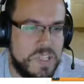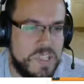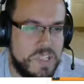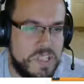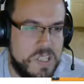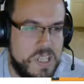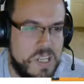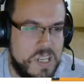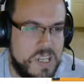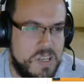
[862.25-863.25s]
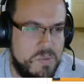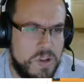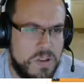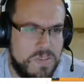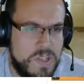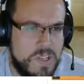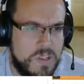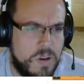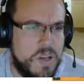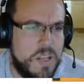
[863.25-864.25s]
is what else did I do?
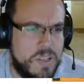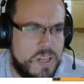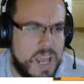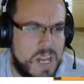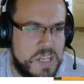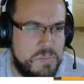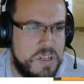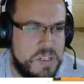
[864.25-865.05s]
Oh yeah, the case.